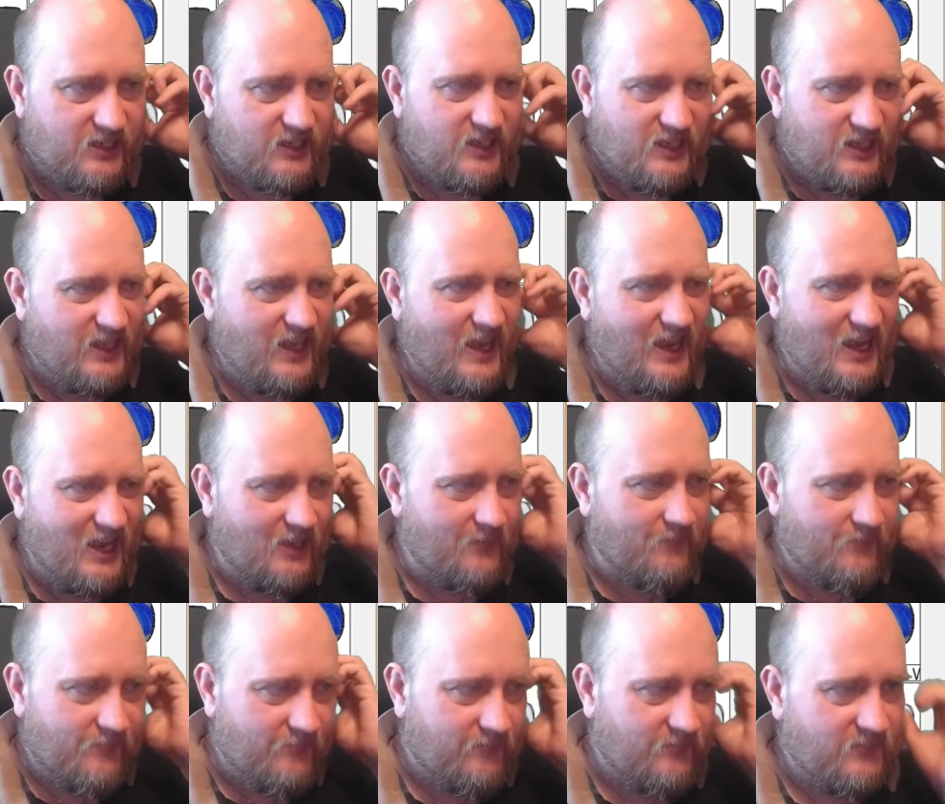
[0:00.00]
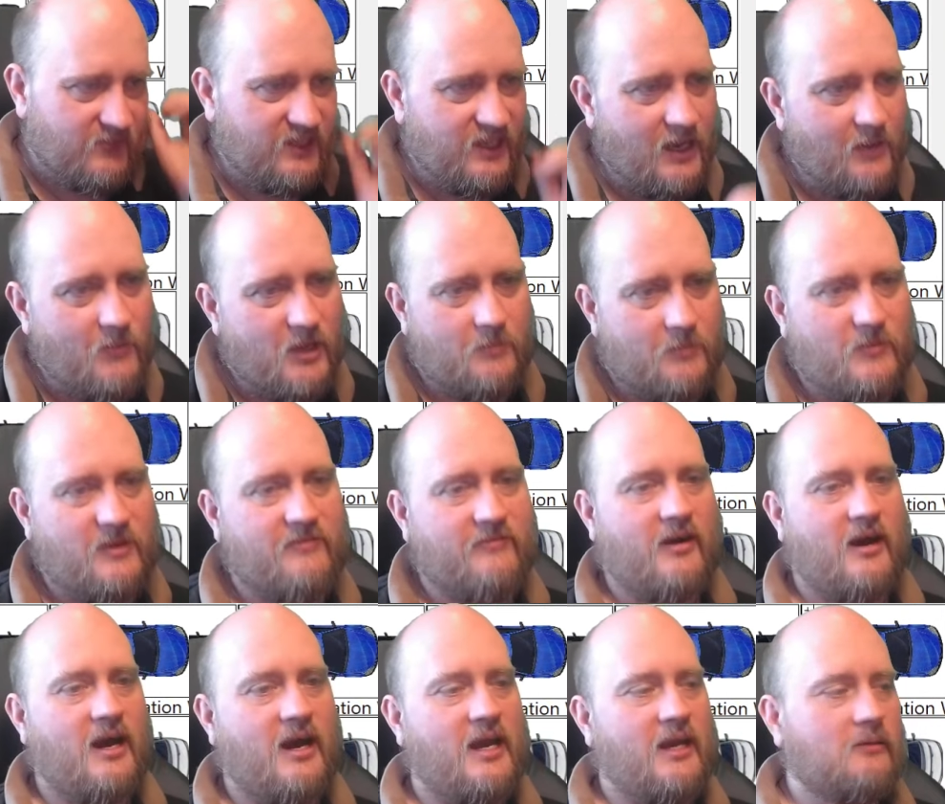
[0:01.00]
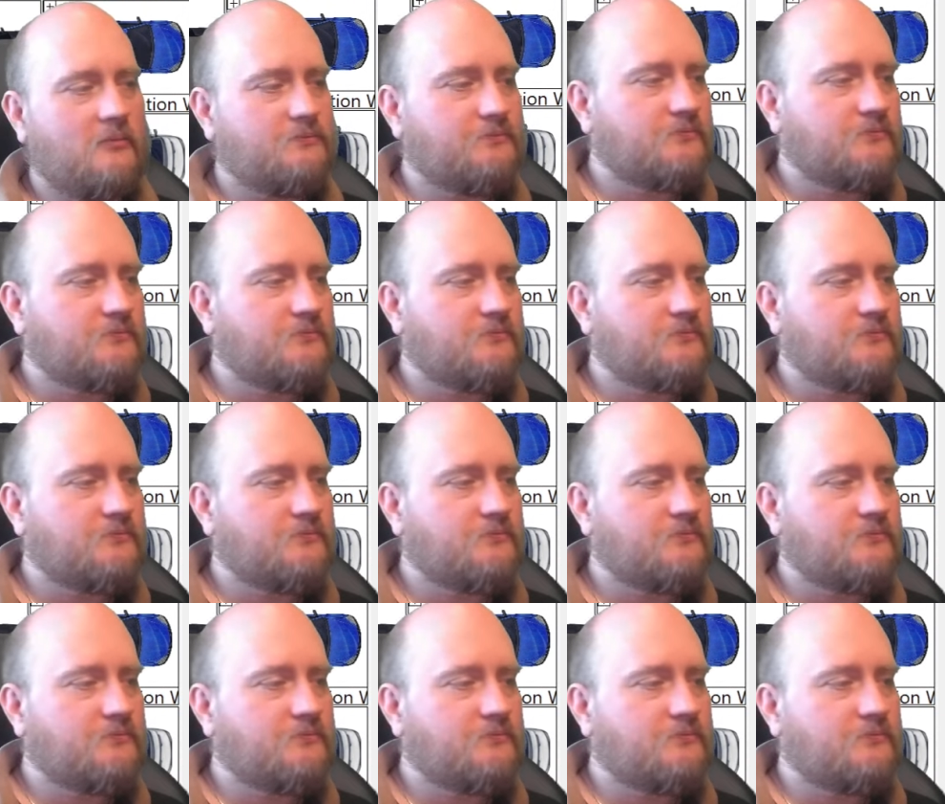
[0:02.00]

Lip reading: Yeah, 10 might be fine.